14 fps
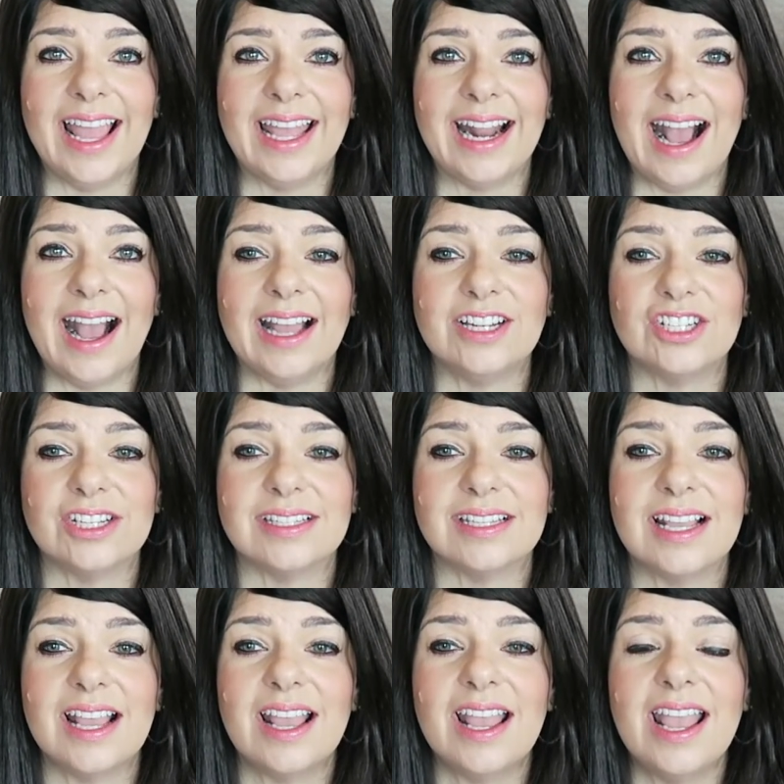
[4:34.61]
And
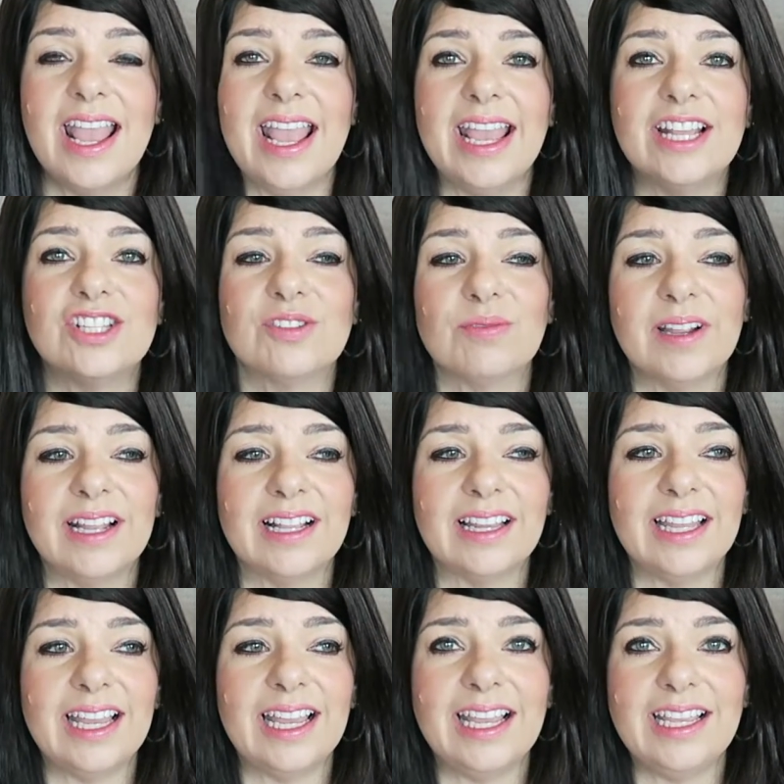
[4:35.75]
it's
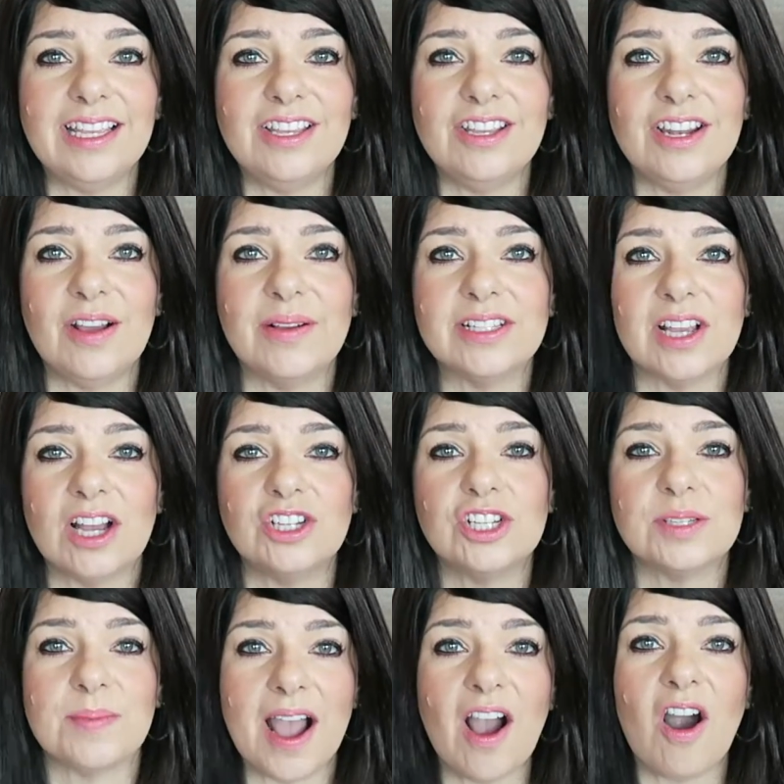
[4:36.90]
really, it
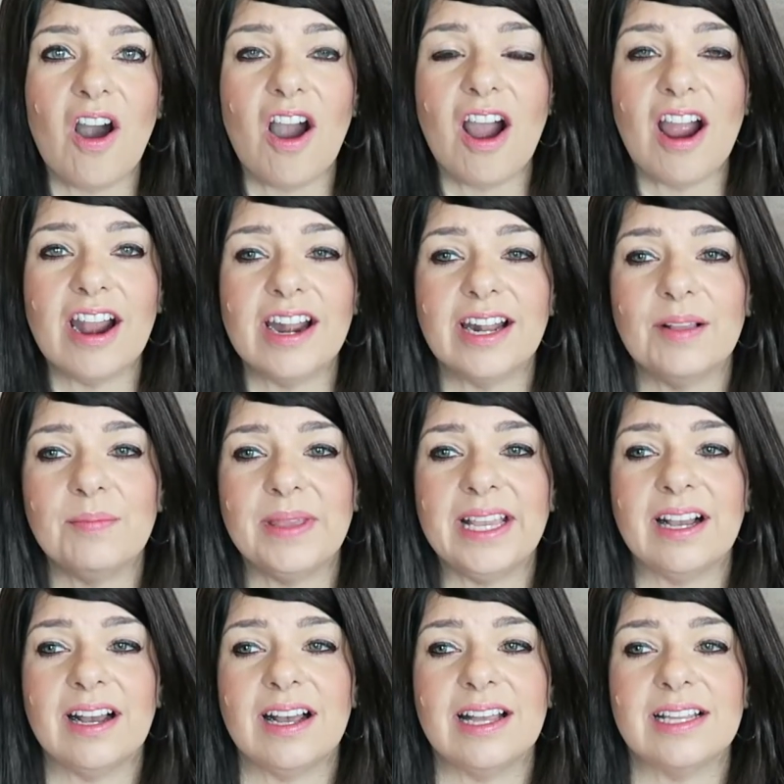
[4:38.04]
touches my heart,
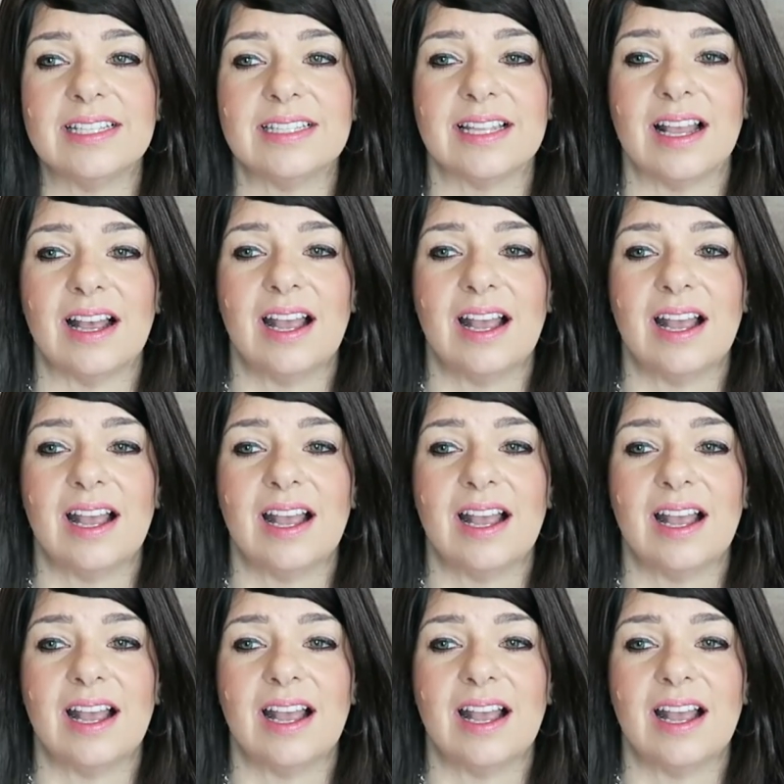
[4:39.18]
because